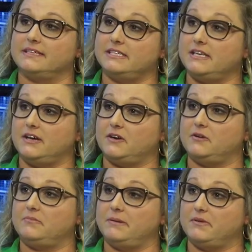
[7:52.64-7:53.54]
get to
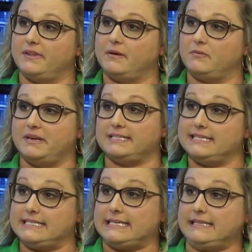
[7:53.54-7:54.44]
know people that will be
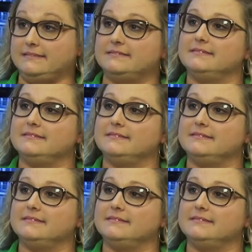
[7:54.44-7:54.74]
attending.